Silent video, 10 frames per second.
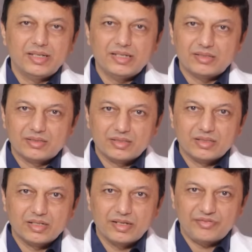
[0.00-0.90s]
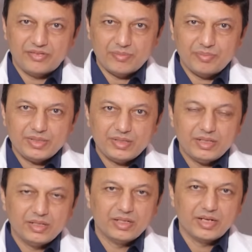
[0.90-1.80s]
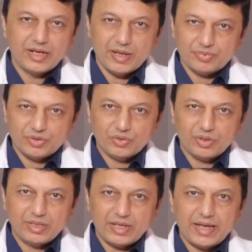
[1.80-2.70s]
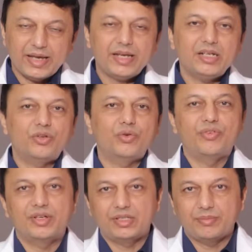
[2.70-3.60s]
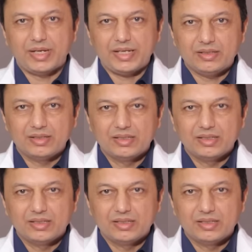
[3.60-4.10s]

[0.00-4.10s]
is rifampicin, dapsone, and clofazimine.